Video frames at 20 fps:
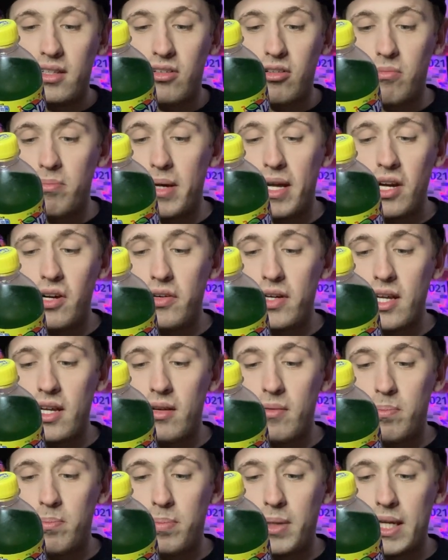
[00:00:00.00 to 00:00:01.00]
compare
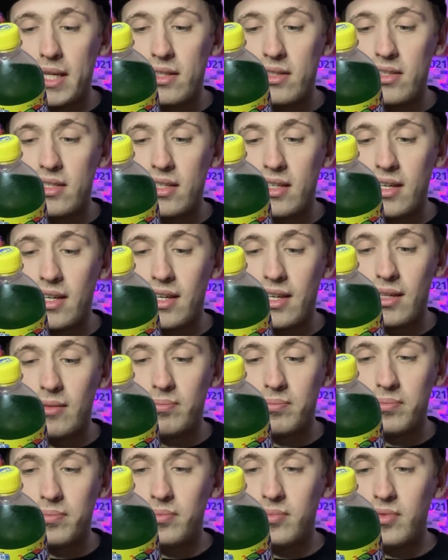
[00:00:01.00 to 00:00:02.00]
it, but uh,
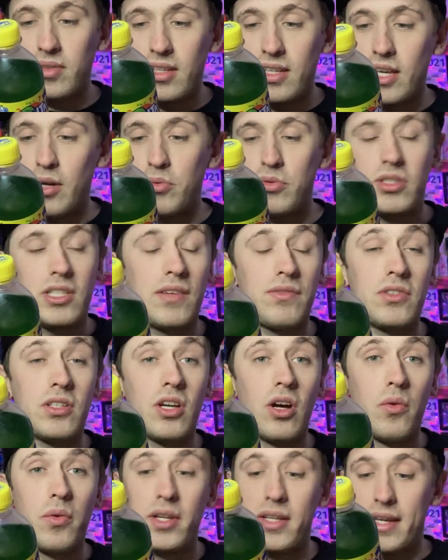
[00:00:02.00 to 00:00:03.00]
yeah, we'll just have to
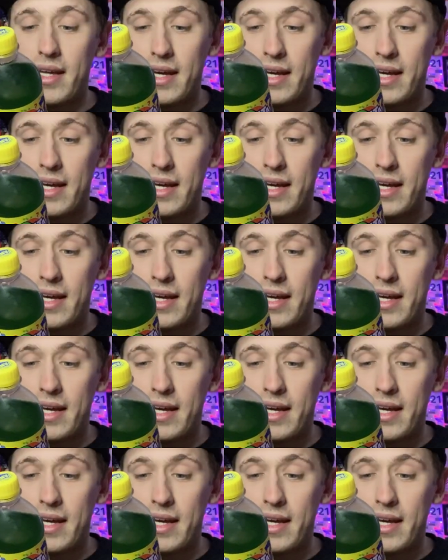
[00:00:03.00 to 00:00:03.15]
go in